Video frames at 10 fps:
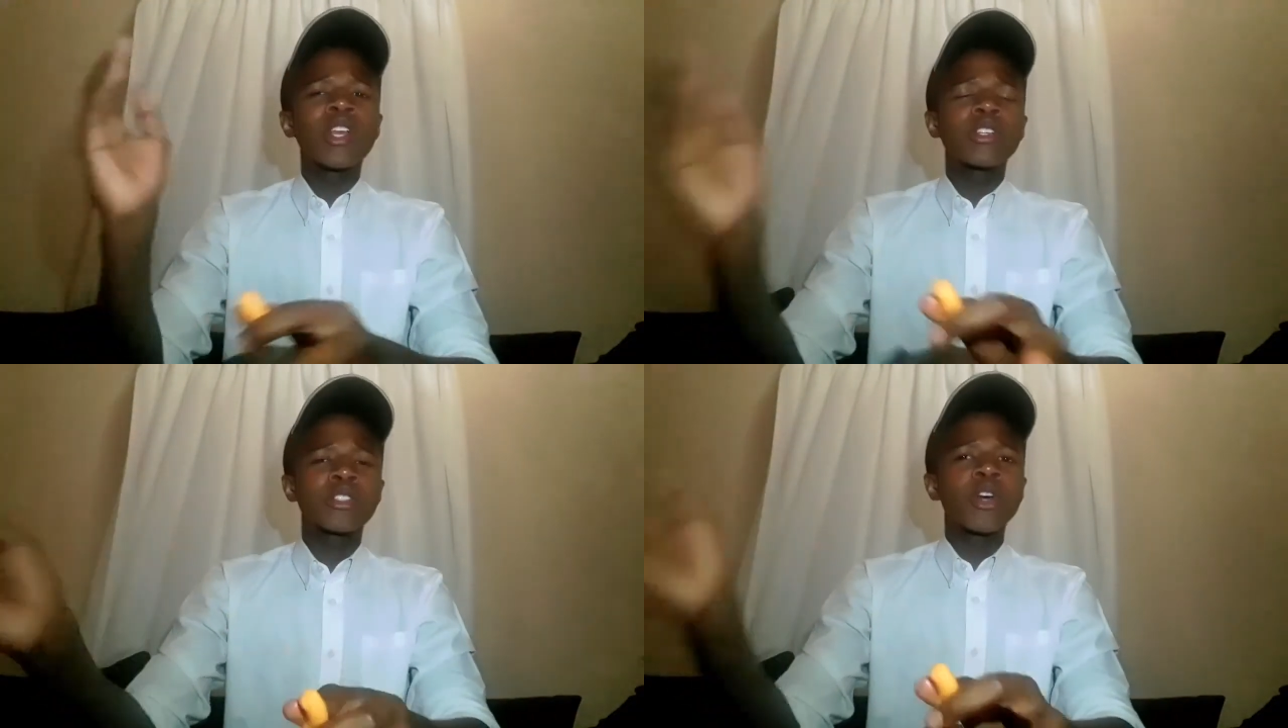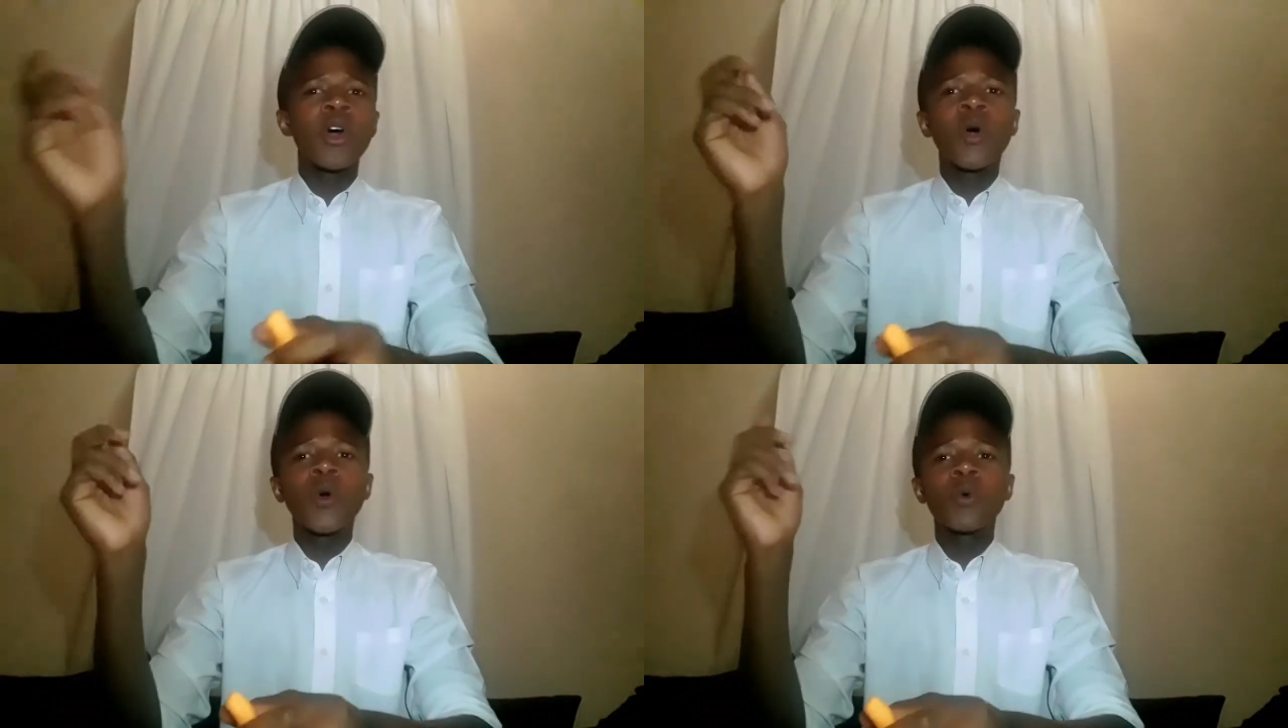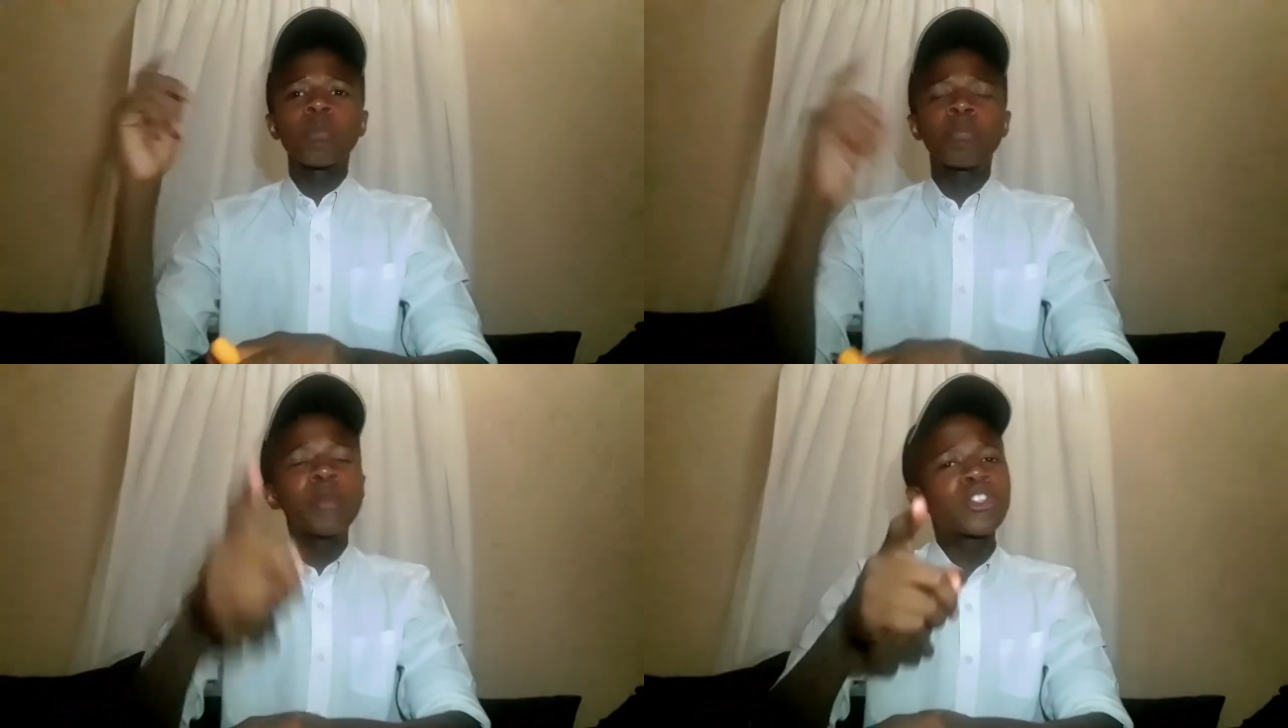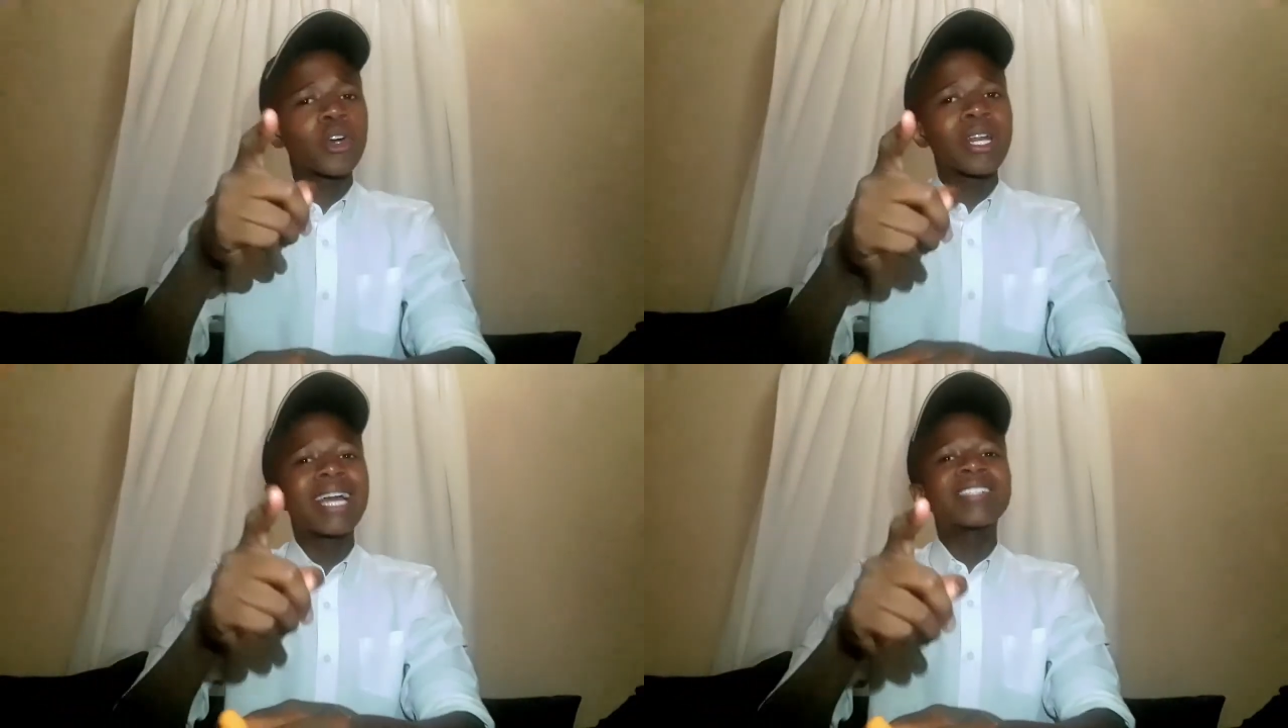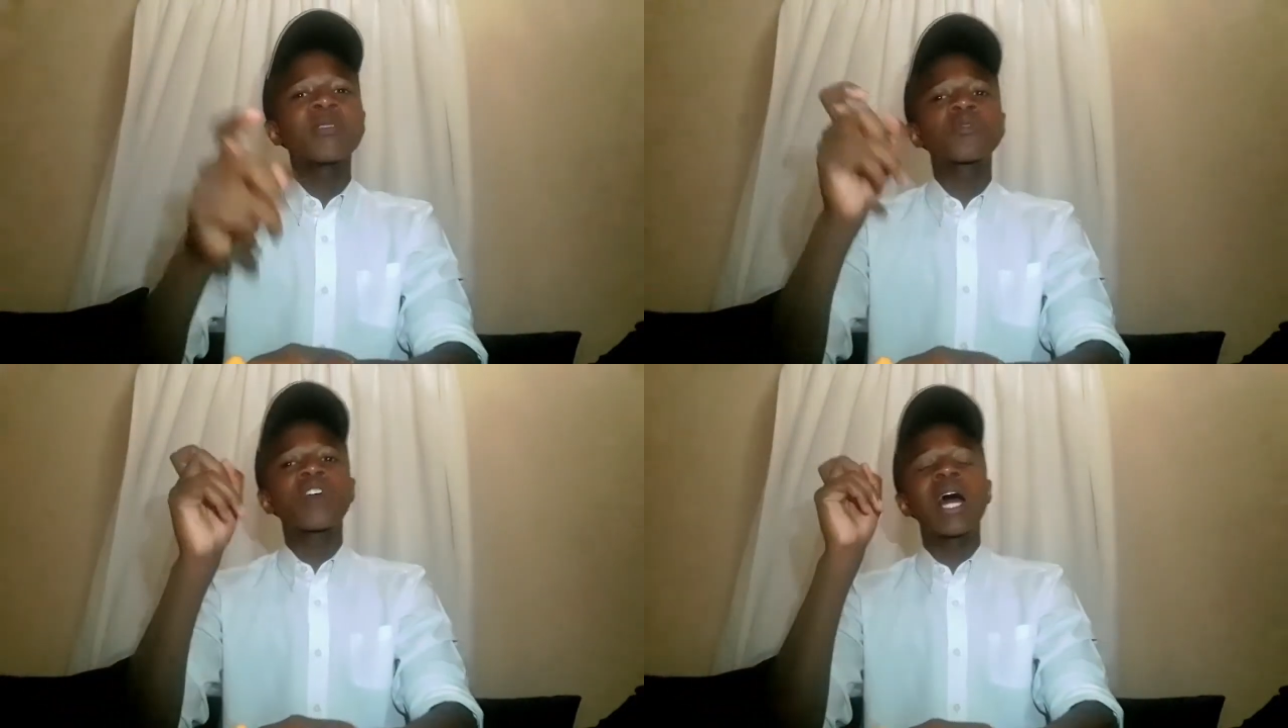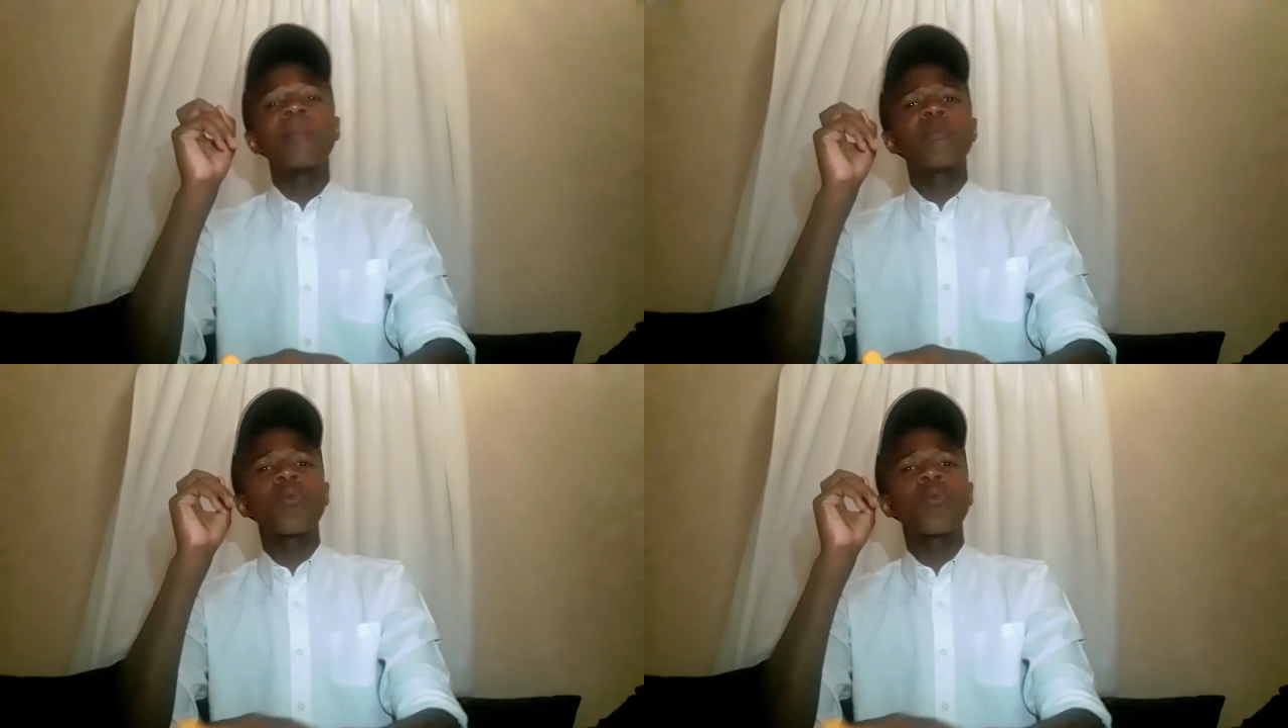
So be sure to like and subscribe.